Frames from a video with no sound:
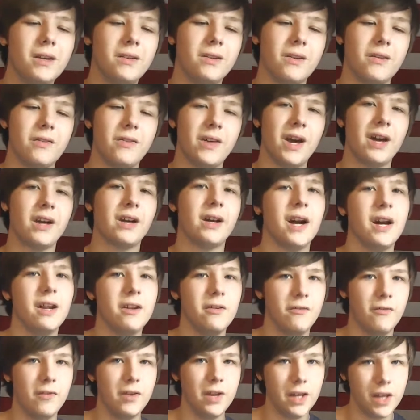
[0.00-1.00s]
that kind
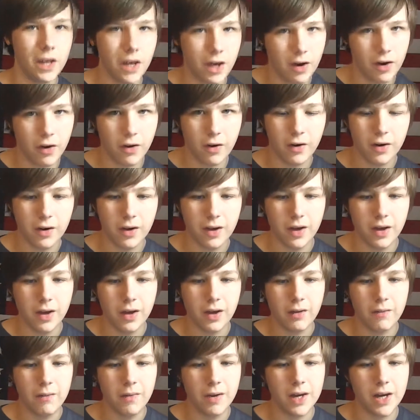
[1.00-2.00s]
of video,
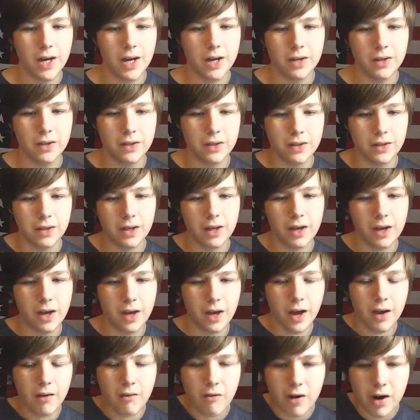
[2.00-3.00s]
because
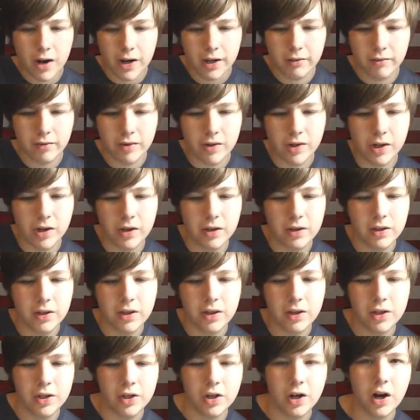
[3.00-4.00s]
I wanted to return to
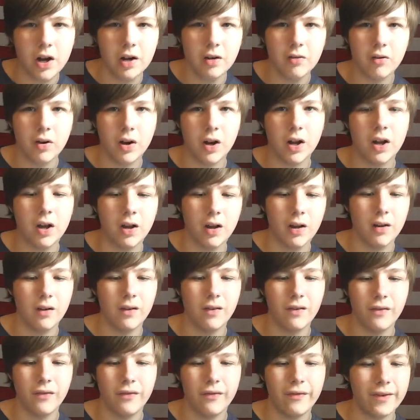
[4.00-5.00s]
the genre
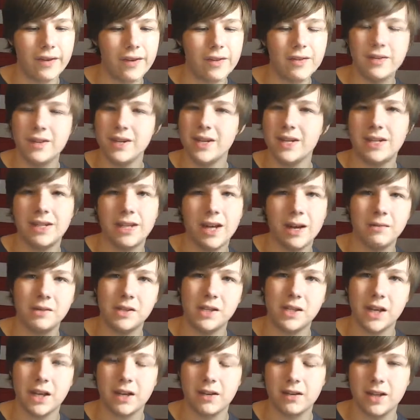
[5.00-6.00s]
of these types
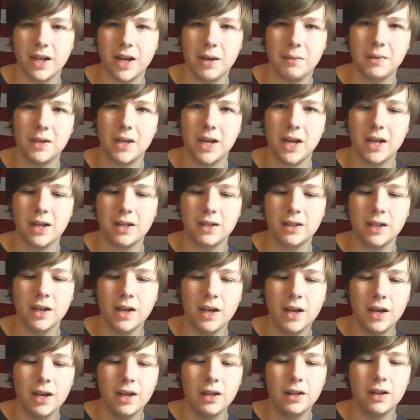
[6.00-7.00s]
of like top 10s.
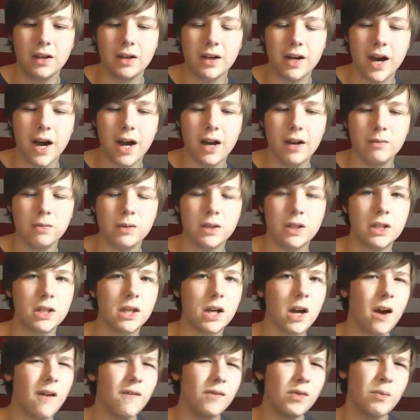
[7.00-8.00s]
They're kind of
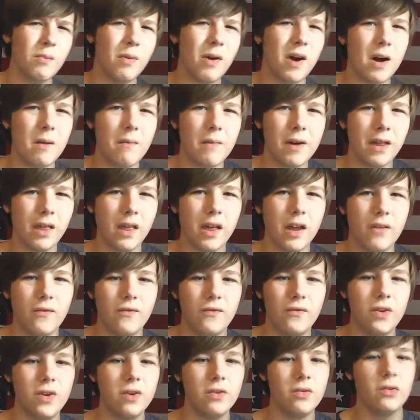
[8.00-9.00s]
scoffed upon by a lot of
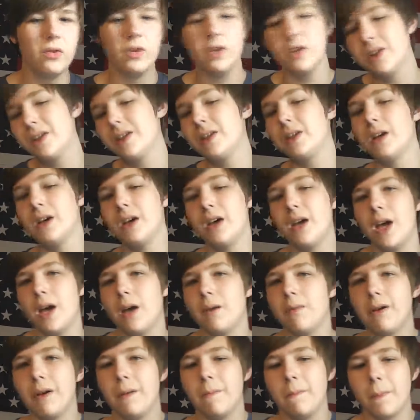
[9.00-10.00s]
viewers,
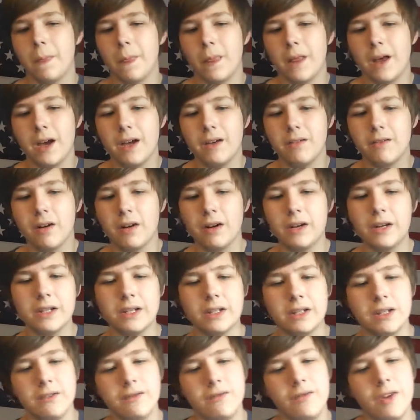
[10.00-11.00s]
but I
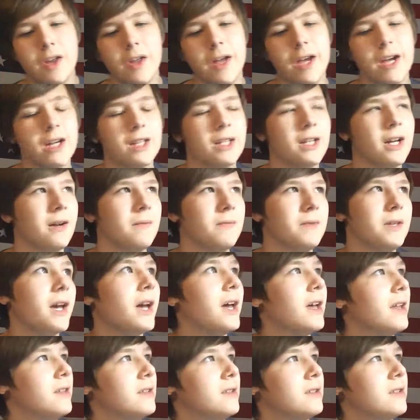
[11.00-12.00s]
honestly feel like top
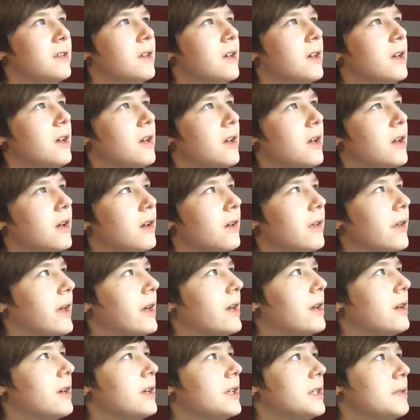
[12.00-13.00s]
10s,
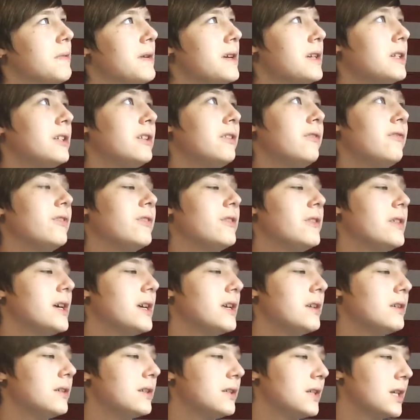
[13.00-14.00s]
like, especially for
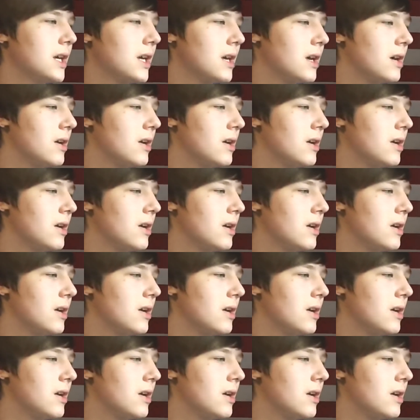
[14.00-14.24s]
this,